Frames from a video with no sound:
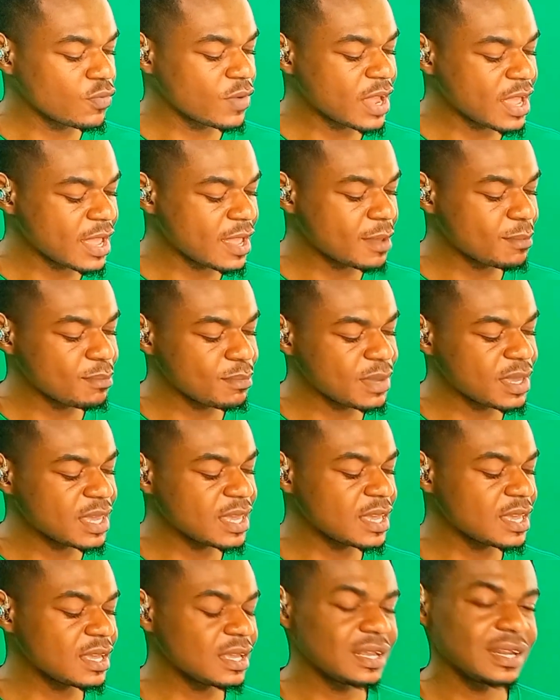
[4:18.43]
re,
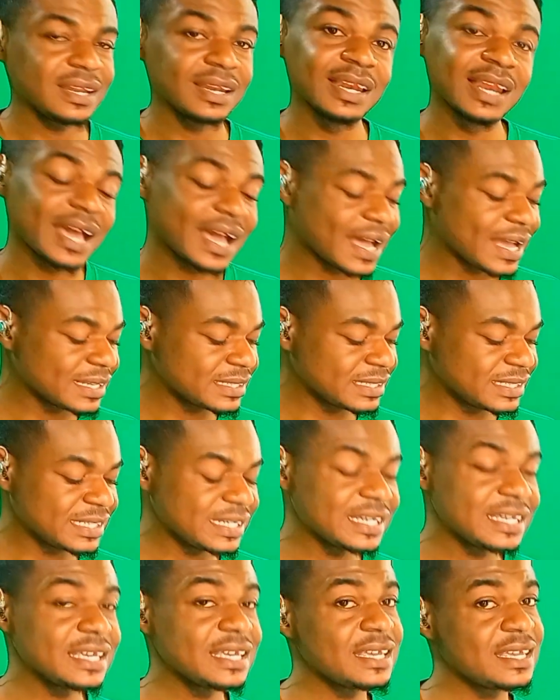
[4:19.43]
mi, la,
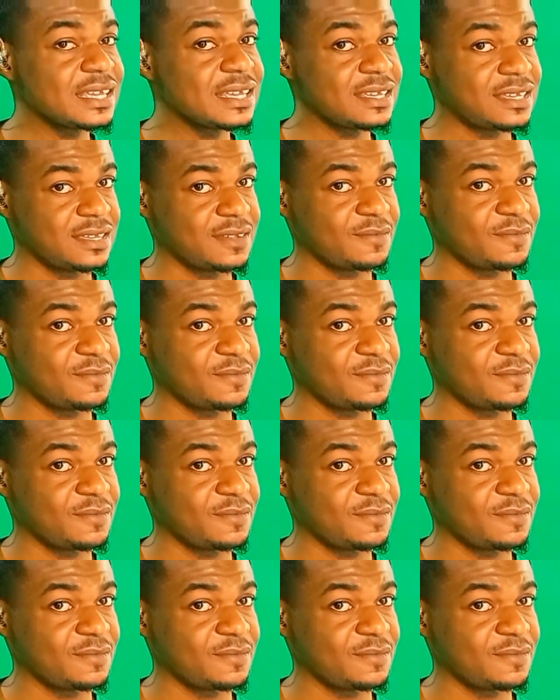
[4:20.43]
ti.